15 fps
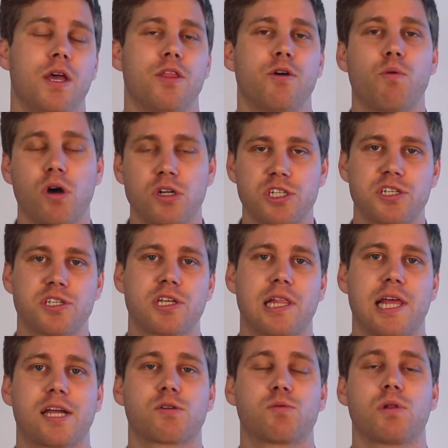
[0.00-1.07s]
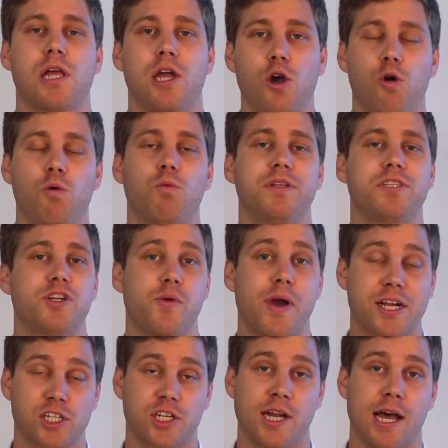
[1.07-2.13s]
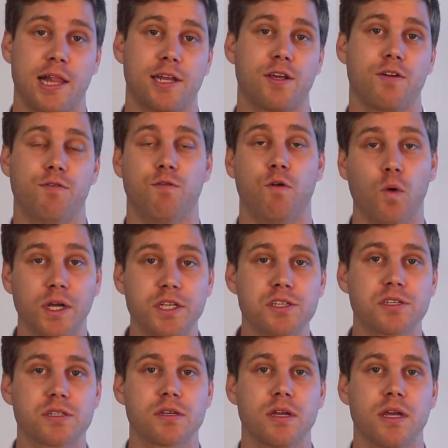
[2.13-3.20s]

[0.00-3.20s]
The Roger Select will help with directionality of voice